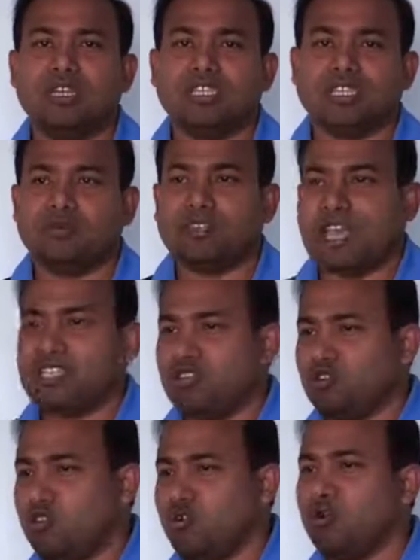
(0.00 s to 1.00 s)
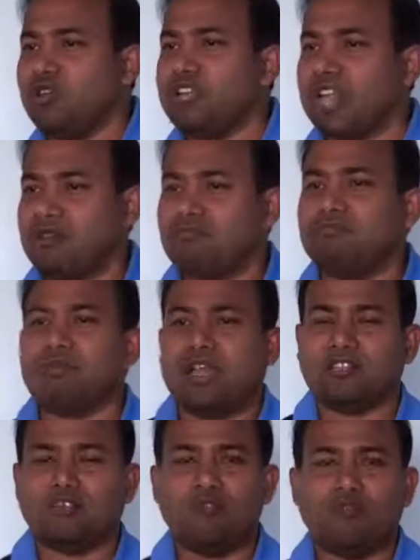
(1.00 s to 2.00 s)
Suppose as a group we can, as
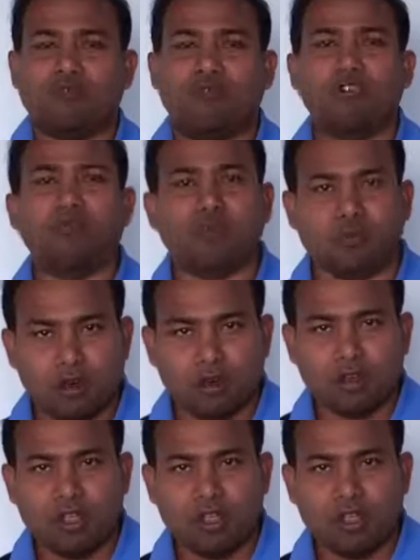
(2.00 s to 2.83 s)
a group of 4 people,